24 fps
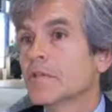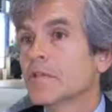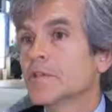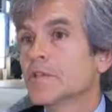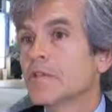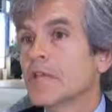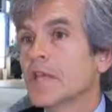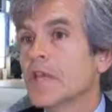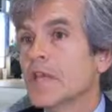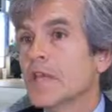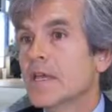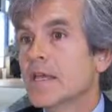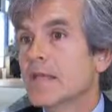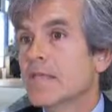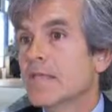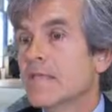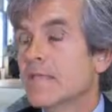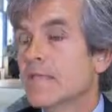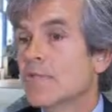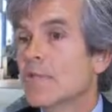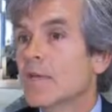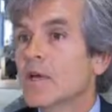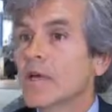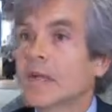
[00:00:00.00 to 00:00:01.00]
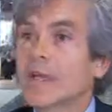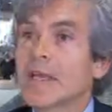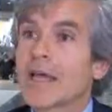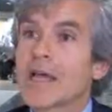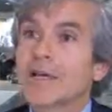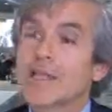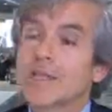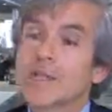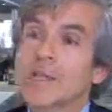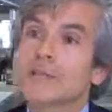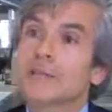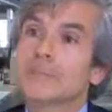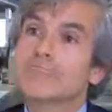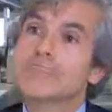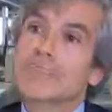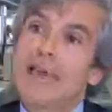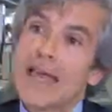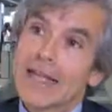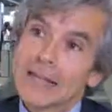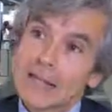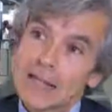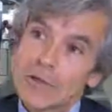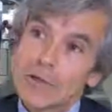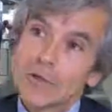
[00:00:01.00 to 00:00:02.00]
to see if we are getting
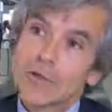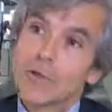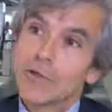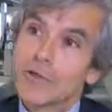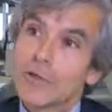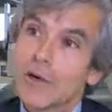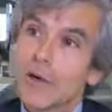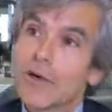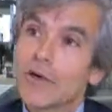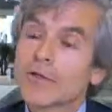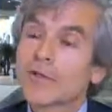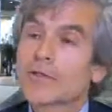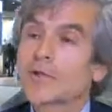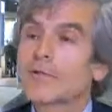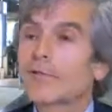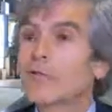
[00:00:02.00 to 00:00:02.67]
better or not,